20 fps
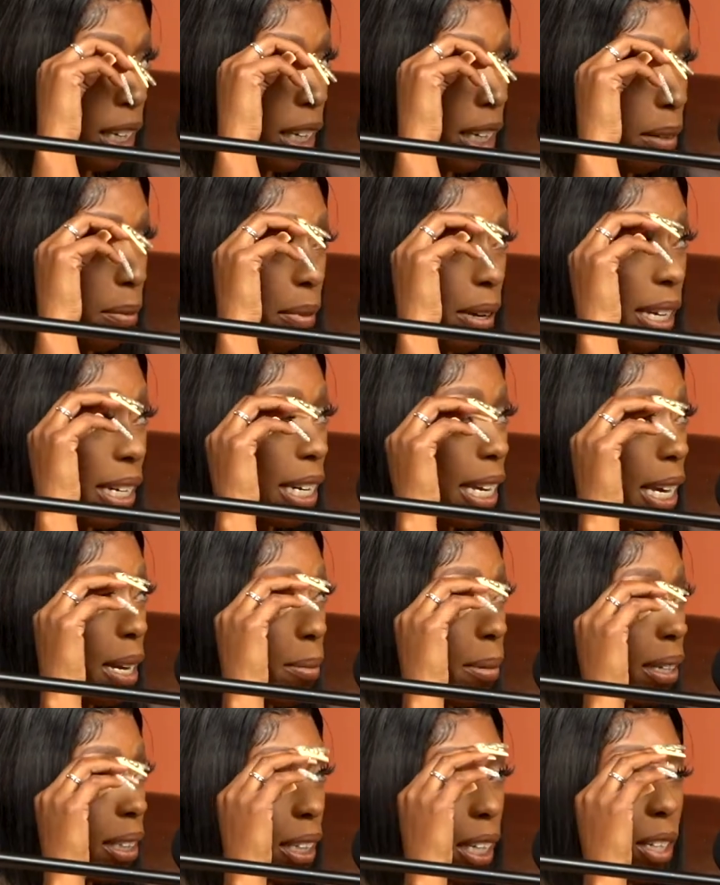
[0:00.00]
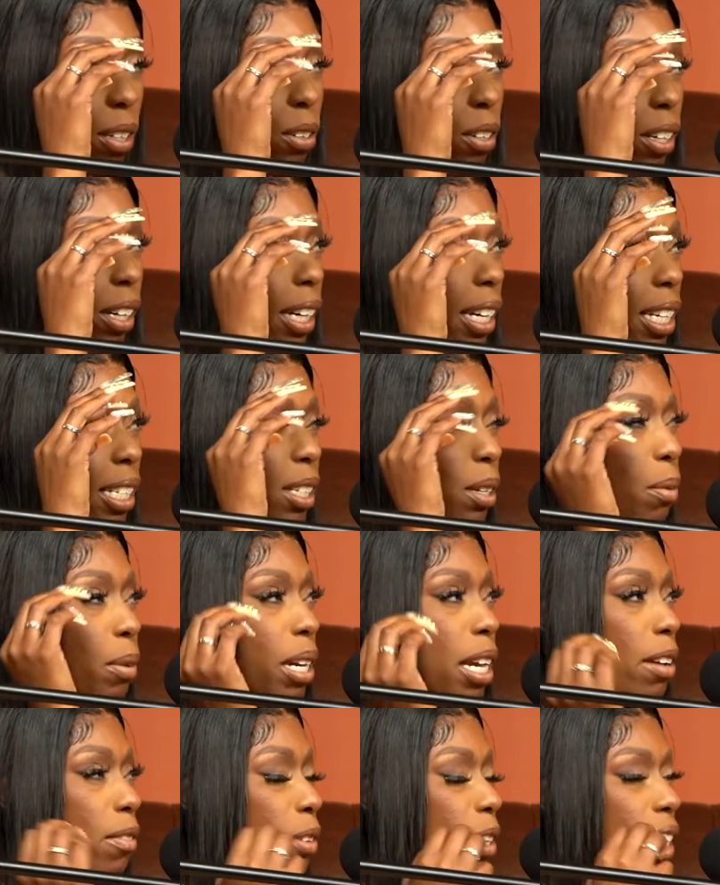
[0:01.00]
man, then everybody think you crazy,
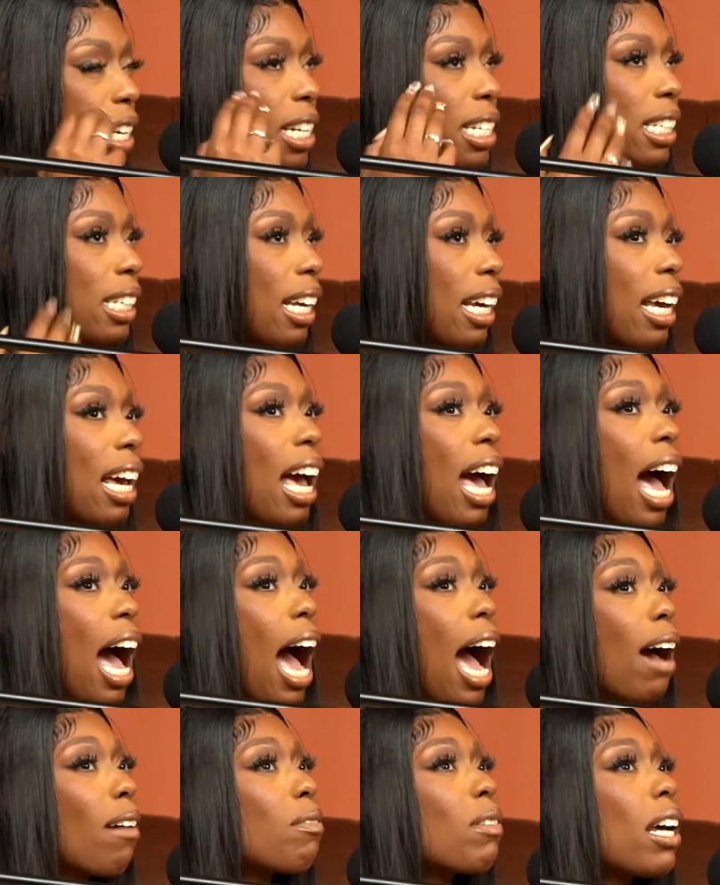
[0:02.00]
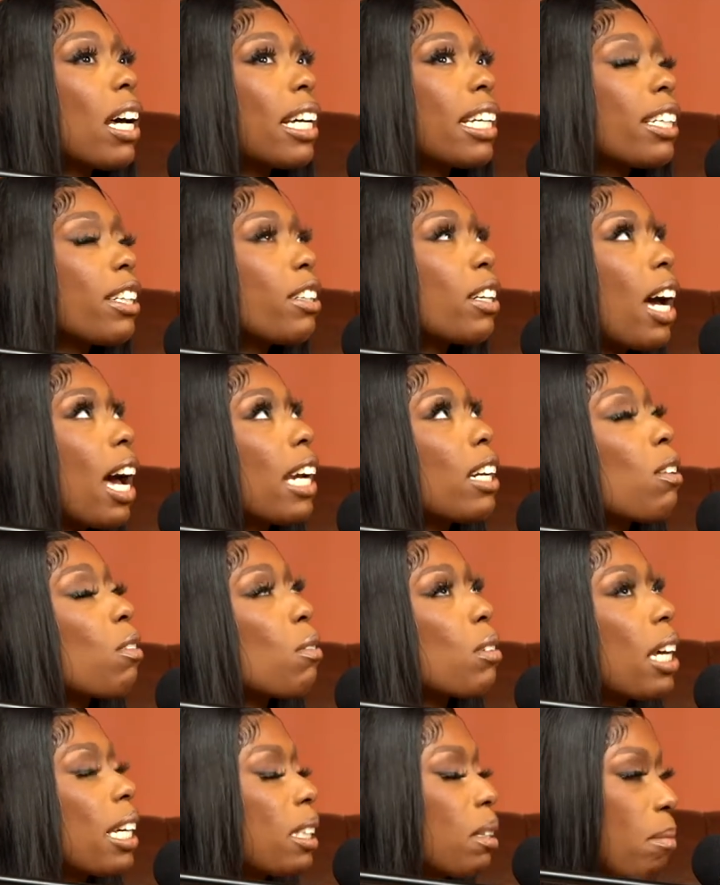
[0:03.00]
whatever. And it's like, I'm not here. I don't
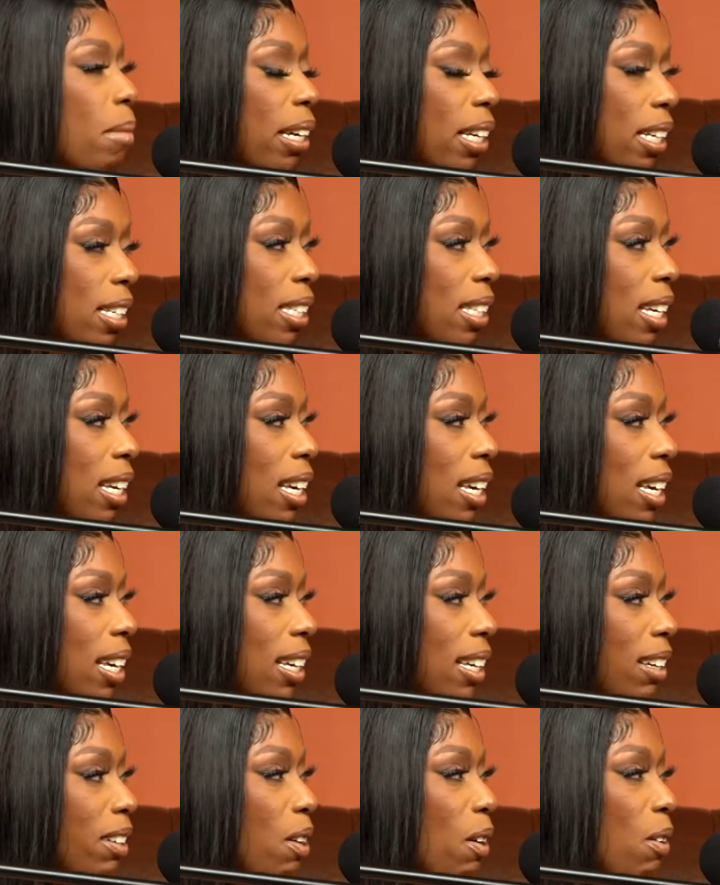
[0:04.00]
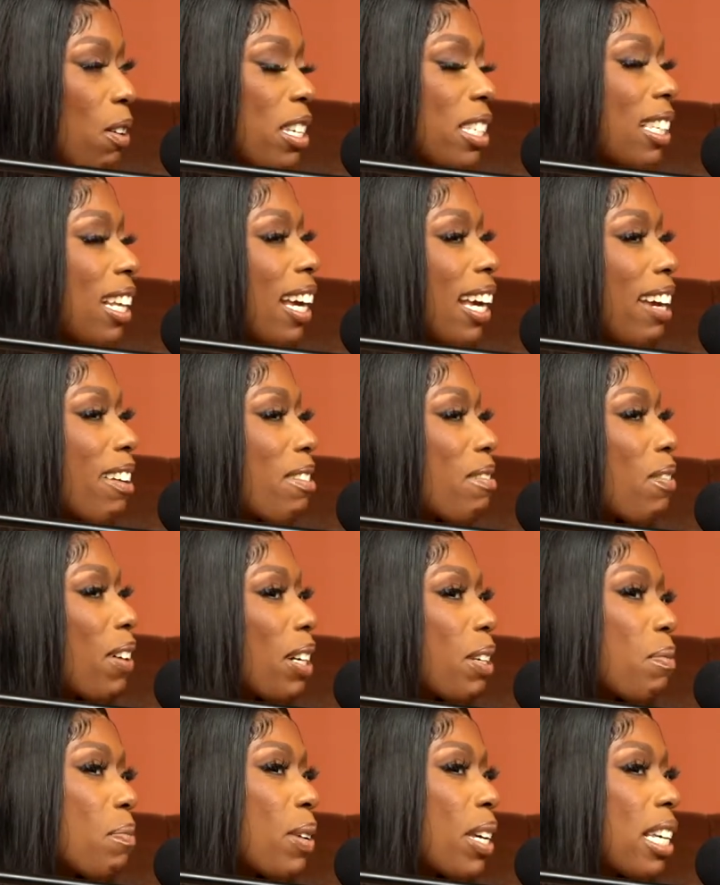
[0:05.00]
like to make a scene. You know, it's not
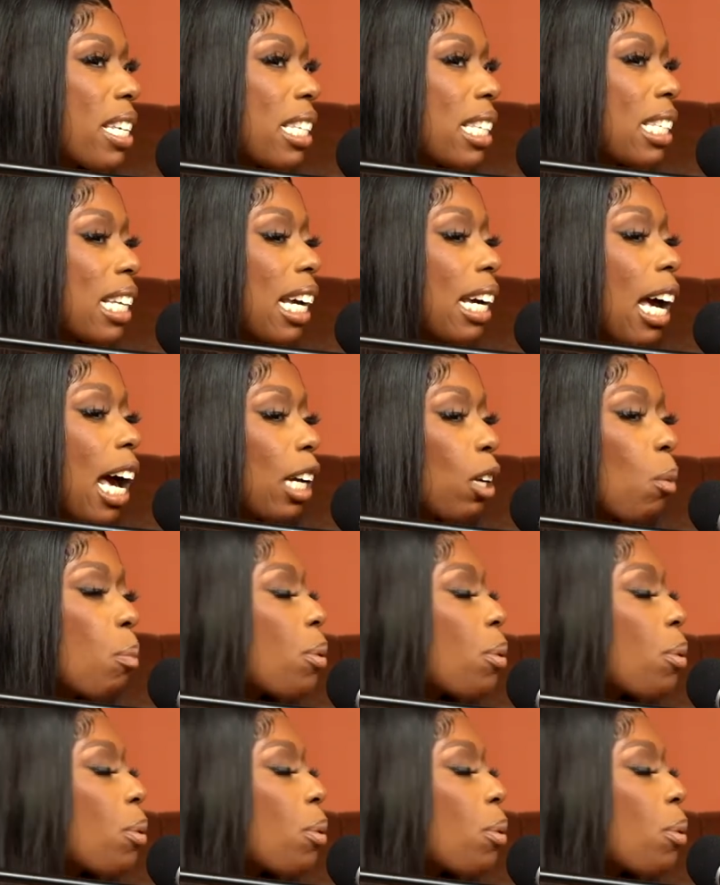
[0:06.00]
everybody business. I don't